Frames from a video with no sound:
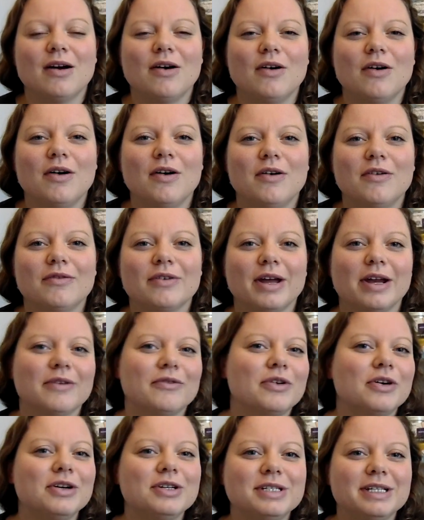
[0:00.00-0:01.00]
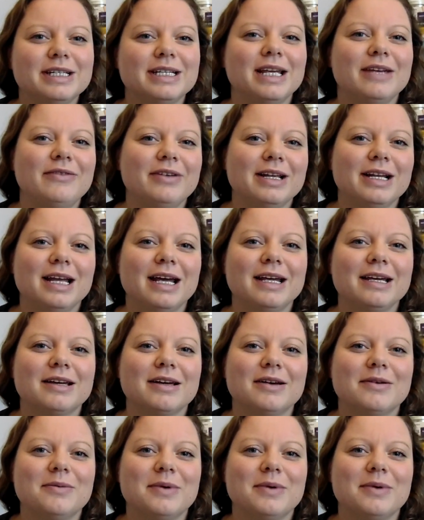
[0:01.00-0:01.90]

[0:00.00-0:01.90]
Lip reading: of kind of cushion, if you like,